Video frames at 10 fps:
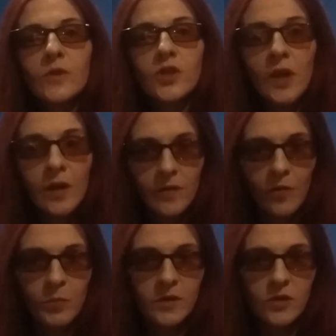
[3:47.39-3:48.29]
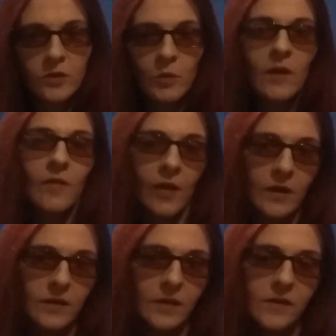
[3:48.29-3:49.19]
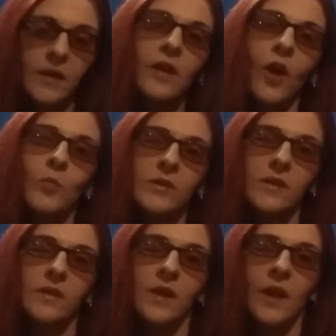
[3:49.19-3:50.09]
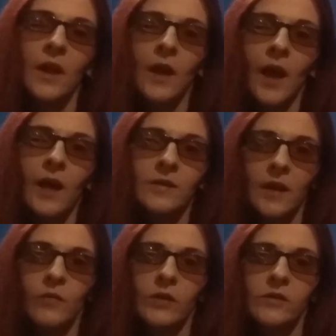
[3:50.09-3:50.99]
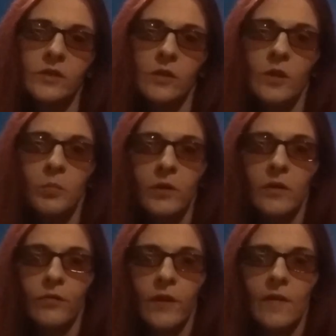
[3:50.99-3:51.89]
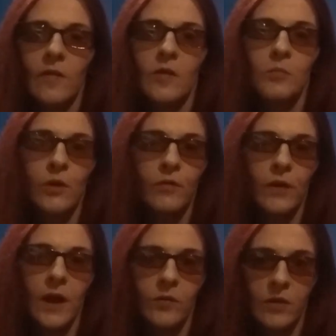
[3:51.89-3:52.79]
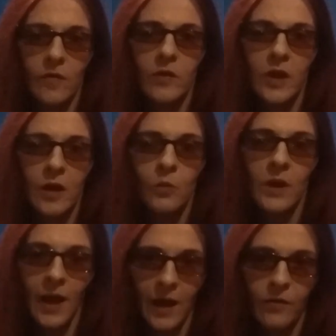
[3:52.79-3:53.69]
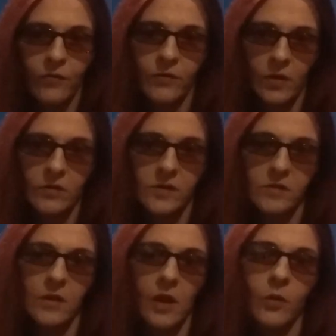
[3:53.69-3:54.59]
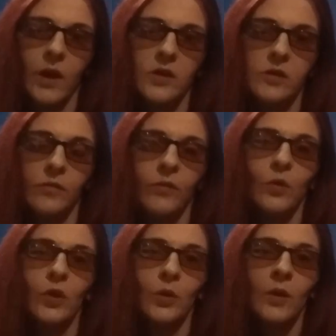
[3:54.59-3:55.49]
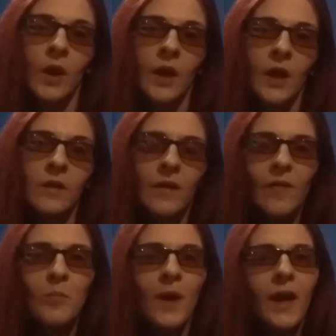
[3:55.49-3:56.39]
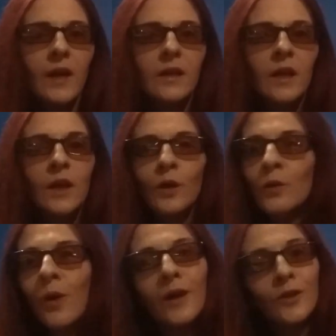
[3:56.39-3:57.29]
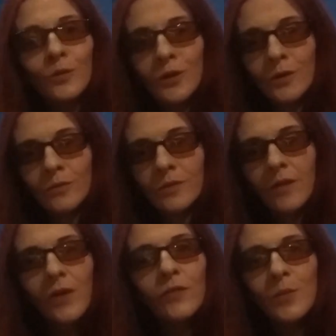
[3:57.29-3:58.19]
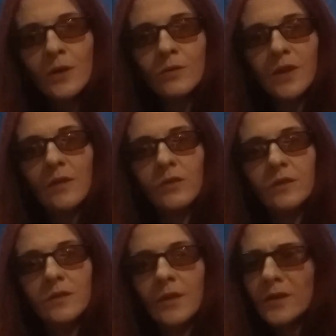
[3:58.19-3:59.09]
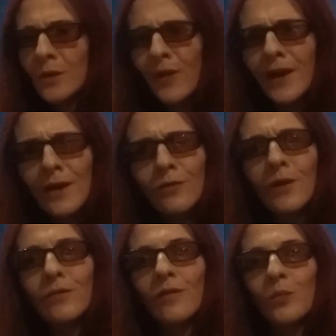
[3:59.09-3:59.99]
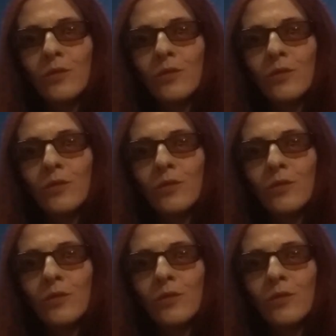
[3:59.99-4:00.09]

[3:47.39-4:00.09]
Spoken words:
shared this petition. Well, he signed it and he commented. And David, you know, you put your face and your profile out there, so now we have got a location for you. This man, who I don't know, I've never met you, David, I don't have any grievance